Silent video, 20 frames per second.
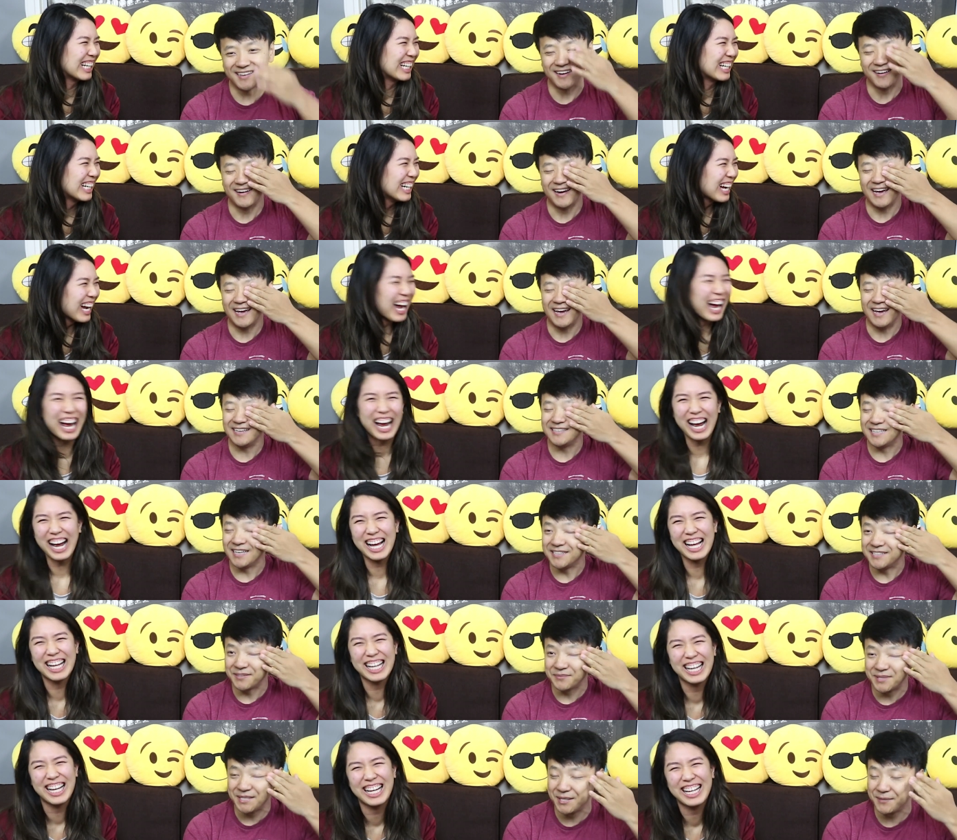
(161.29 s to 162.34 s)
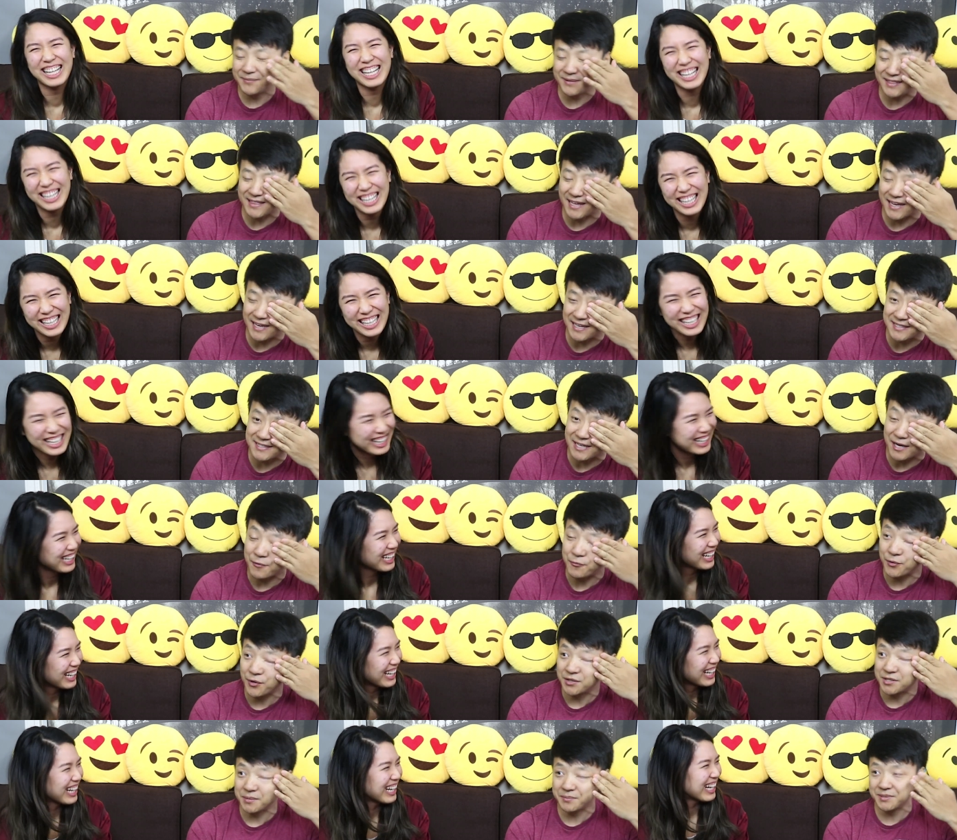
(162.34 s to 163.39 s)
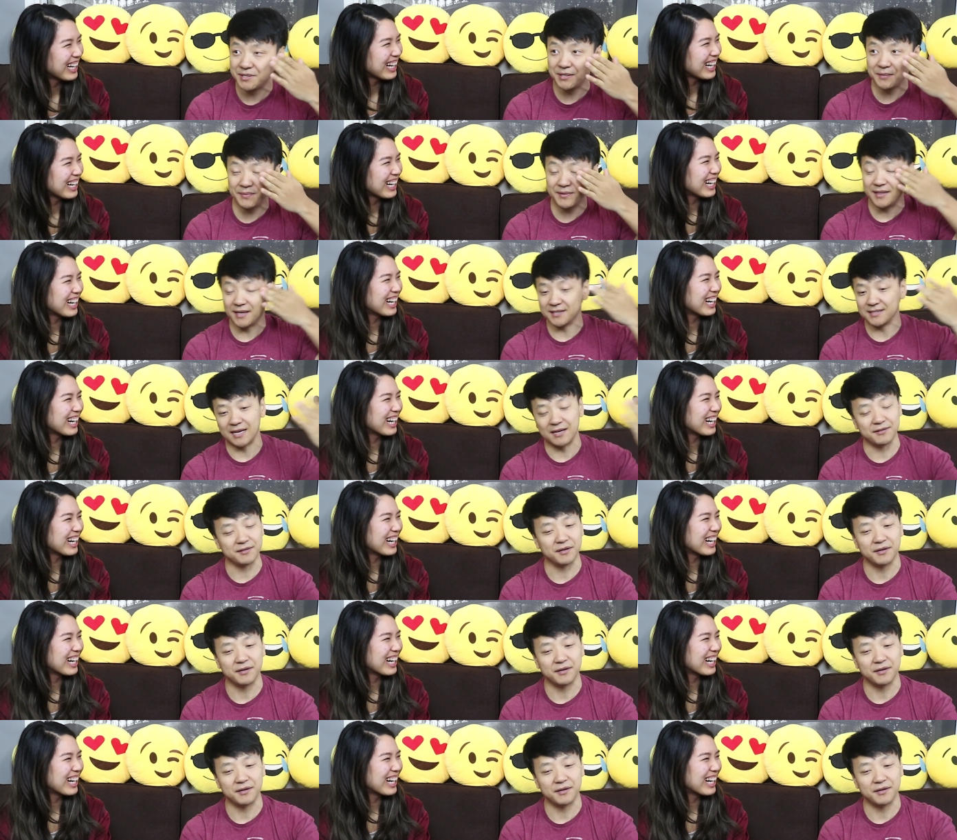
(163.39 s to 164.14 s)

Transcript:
Speaker 1: you know, I, I say some stupid things. I wear some stupid things. I don't